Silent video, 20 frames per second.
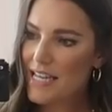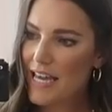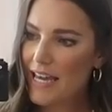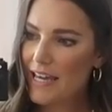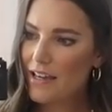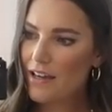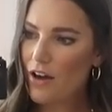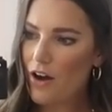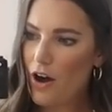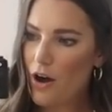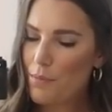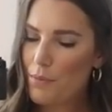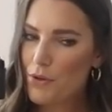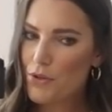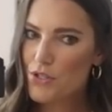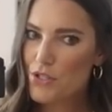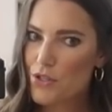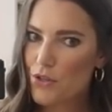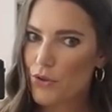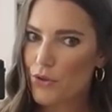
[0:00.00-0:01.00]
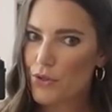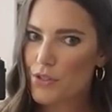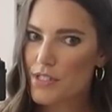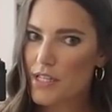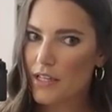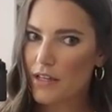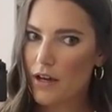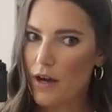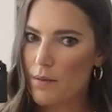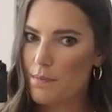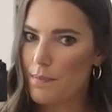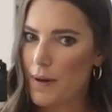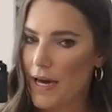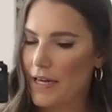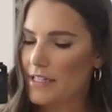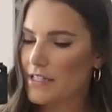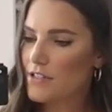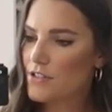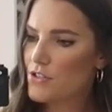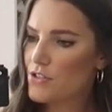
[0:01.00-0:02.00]
tank almost looks like a
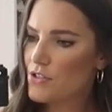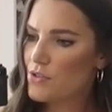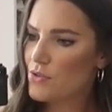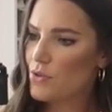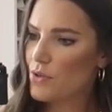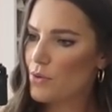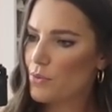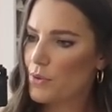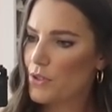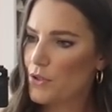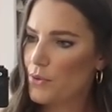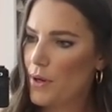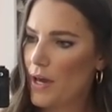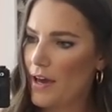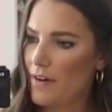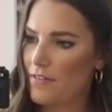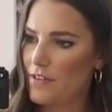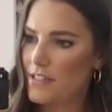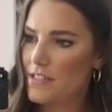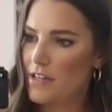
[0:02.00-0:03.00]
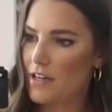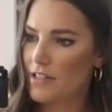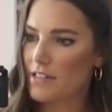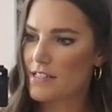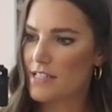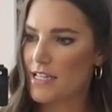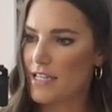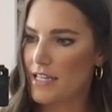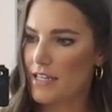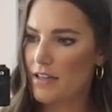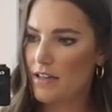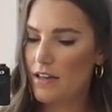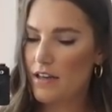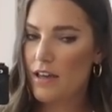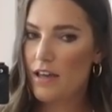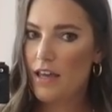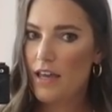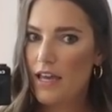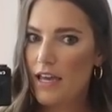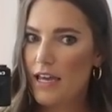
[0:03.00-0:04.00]
bodysuit when you have it tucked in.
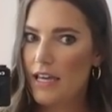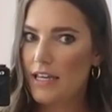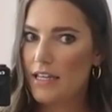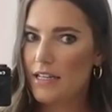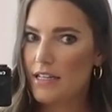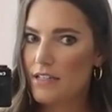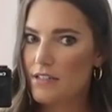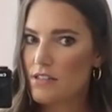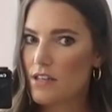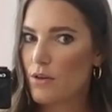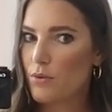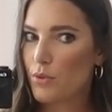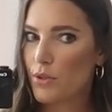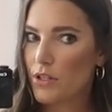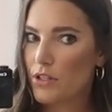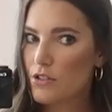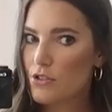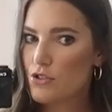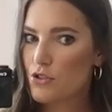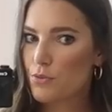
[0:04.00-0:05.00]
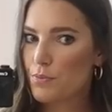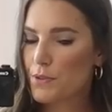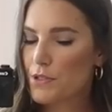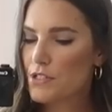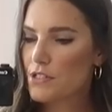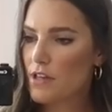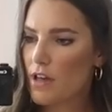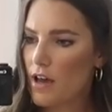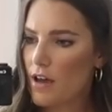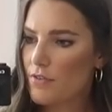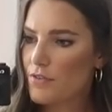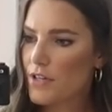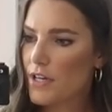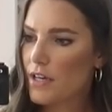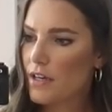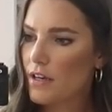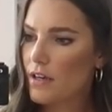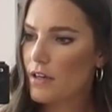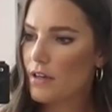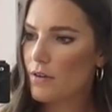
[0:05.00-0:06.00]
It is a really super soft
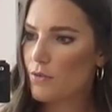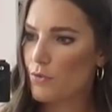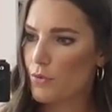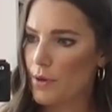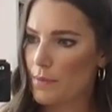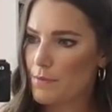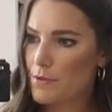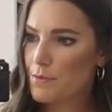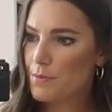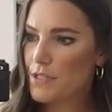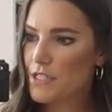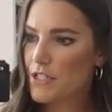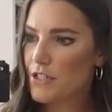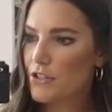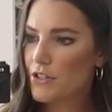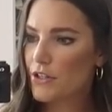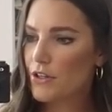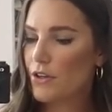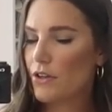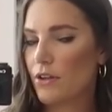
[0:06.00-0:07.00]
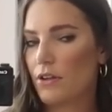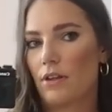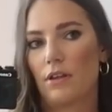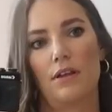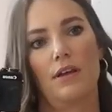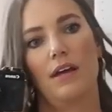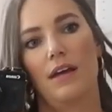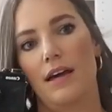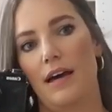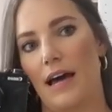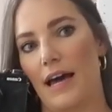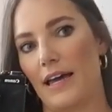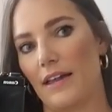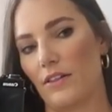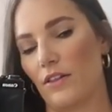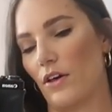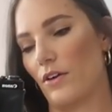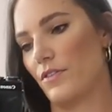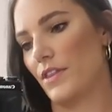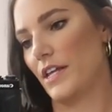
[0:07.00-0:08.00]
ribbed material. I
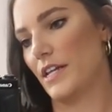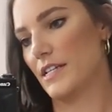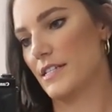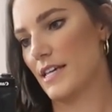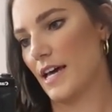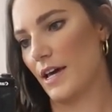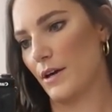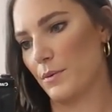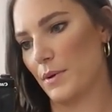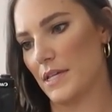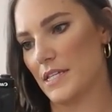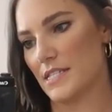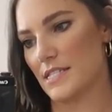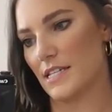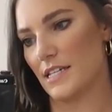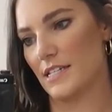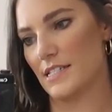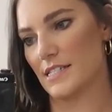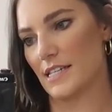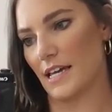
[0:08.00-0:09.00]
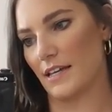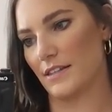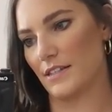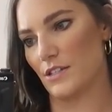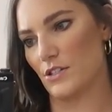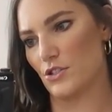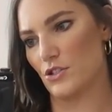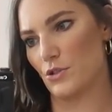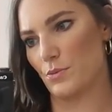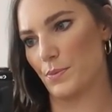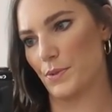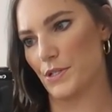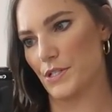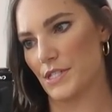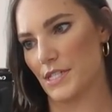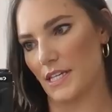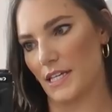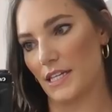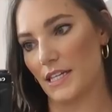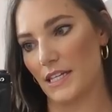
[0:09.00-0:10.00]
love that it's high-waisted. It's got these super
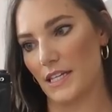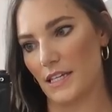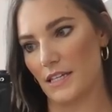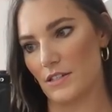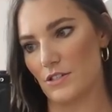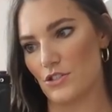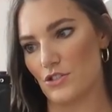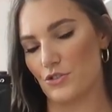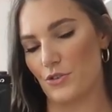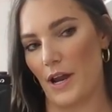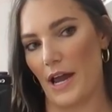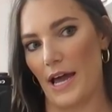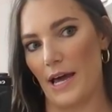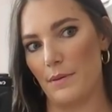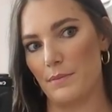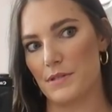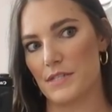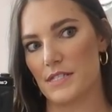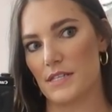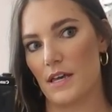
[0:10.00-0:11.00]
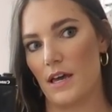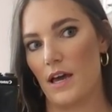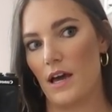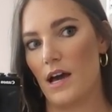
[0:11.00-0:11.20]
skinny straps.